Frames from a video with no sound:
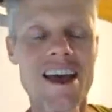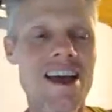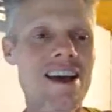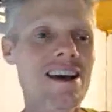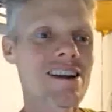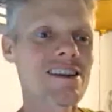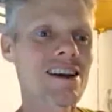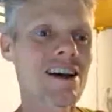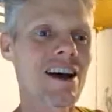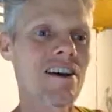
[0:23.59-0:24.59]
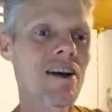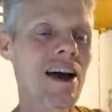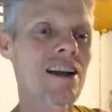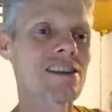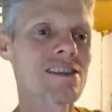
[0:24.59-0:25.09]
And I've
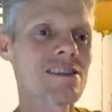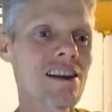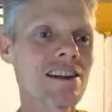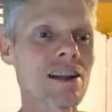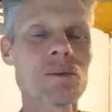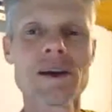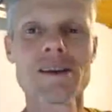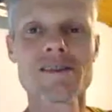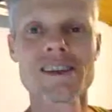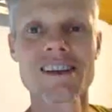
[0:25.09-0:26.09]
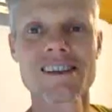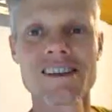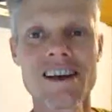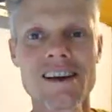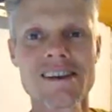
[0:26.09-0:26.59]
had a little bit of
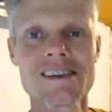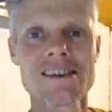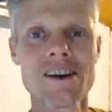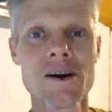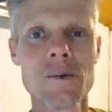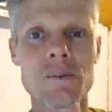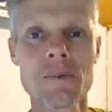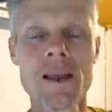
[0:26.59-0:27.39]
success, so...